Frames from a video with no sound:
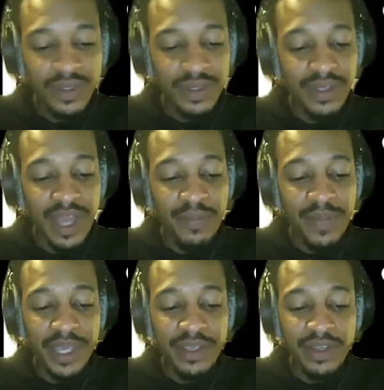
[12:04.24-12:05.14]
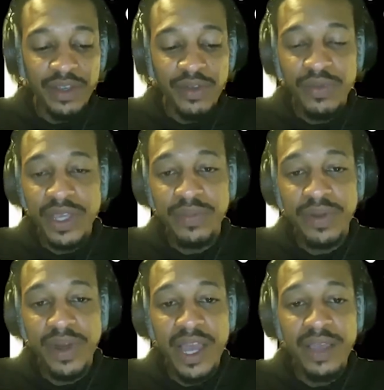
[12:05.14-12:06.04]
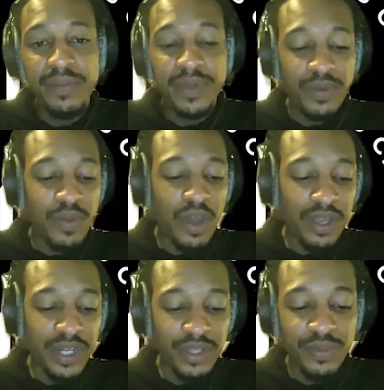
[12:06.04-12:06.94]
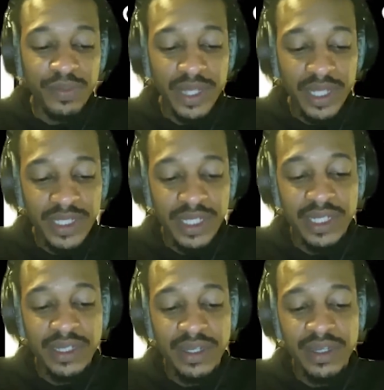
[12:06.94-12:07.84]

Not making your own way in pride, but walking in humility,